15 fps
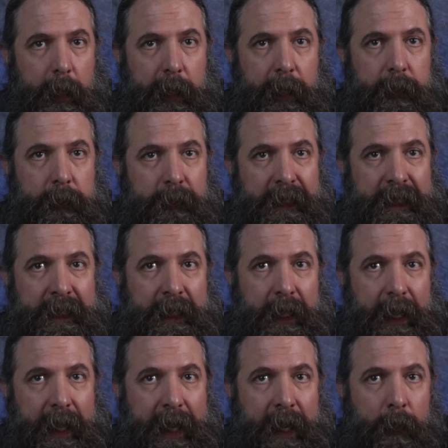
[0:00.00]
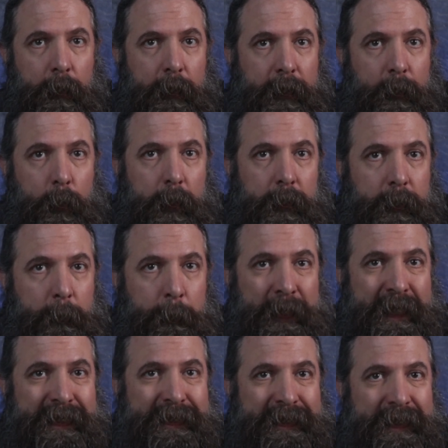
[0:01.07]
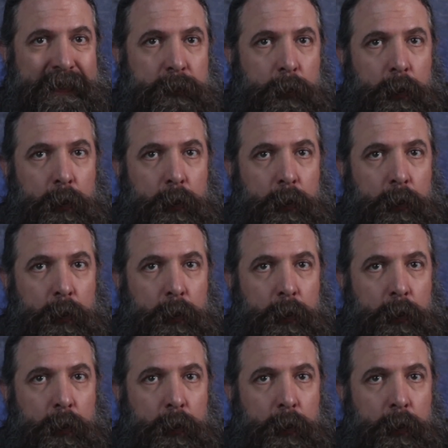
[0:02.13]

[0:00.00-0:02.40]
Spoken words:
and the area where the PCs